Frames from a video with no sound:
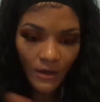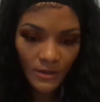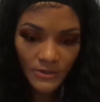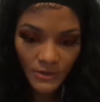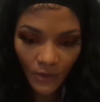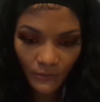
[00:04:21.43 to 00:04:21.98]

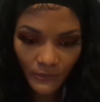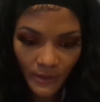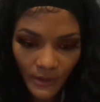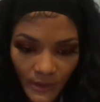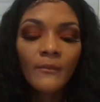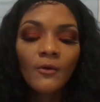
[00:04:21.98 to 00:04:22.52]
So,
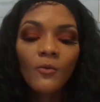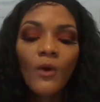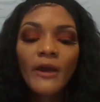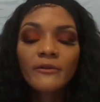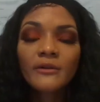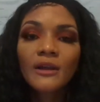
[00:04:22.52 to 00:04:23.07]

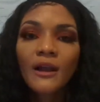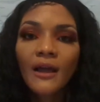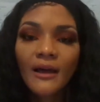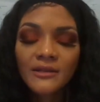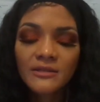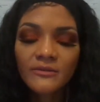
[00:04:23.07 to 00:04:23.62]
while you're in
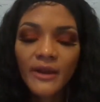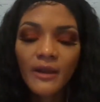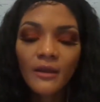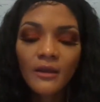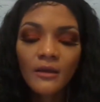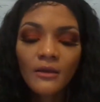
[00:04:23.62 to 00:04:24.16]
class,
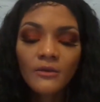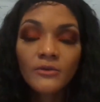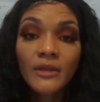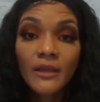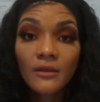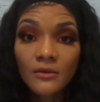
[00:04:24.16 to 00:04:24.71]
right, you
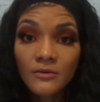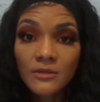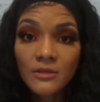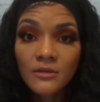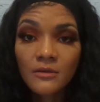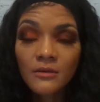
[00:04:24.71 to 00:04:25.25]
take
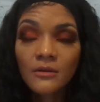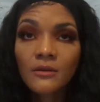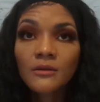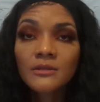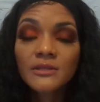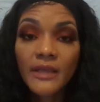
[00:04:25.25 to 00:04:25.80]
notes,
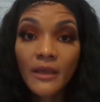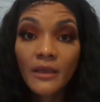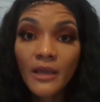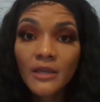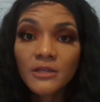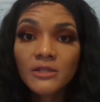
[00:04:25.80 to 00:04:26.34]
stay
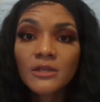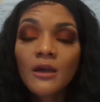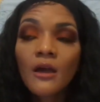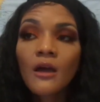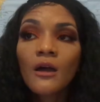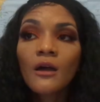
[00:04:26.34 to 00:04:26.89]
engaged,
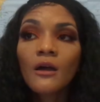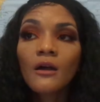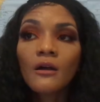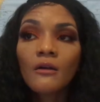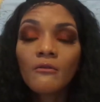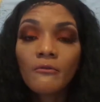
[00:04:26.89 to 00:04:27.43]

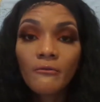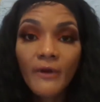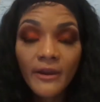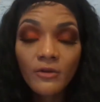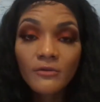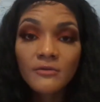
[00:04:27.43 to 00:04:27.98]

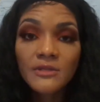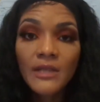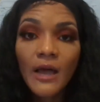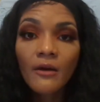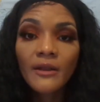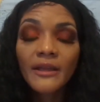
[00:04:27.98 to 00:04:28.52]
write your notes
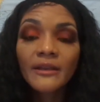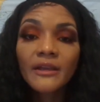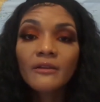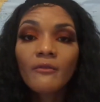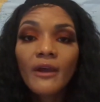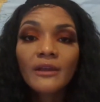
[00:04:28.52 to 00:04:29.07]
down, and
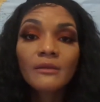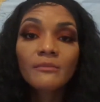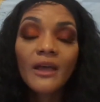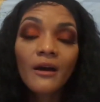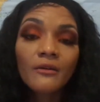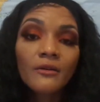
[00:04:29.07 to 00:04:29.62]
then write them
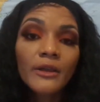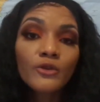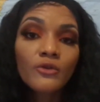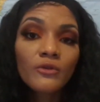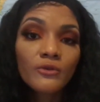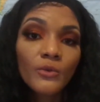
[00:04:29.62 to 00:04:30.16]
down in
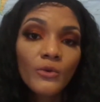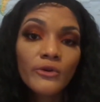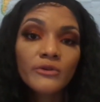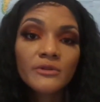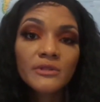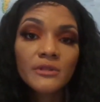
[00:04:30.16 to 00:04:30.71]
your own
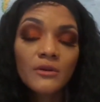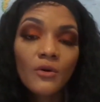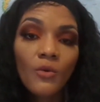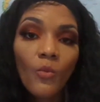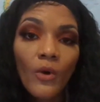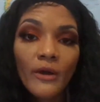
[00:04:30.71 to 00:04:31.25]
words
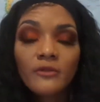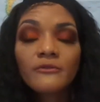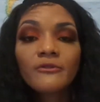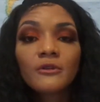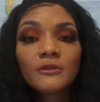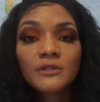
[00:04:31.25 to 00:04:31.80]
what
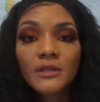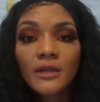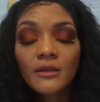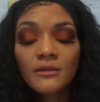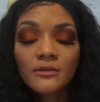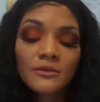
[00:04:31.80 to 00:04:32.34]
you've learned
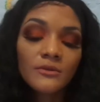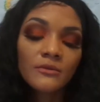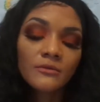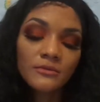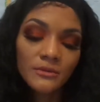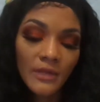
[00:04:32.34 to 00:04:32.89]
today. So
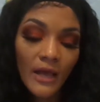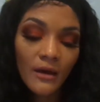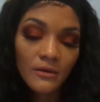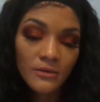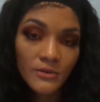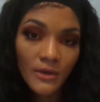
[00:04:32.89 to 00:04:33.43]
that
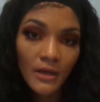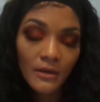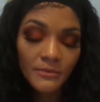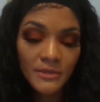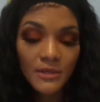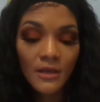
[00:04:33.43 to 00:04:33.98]
also
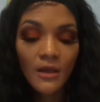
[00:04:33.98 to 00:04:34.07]
helps